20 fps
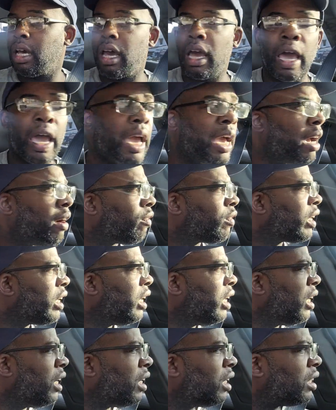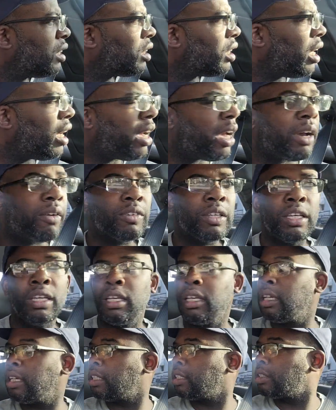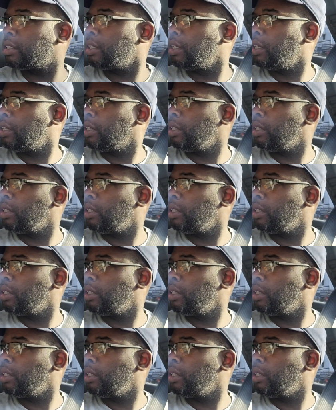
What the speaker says: have kids that have kids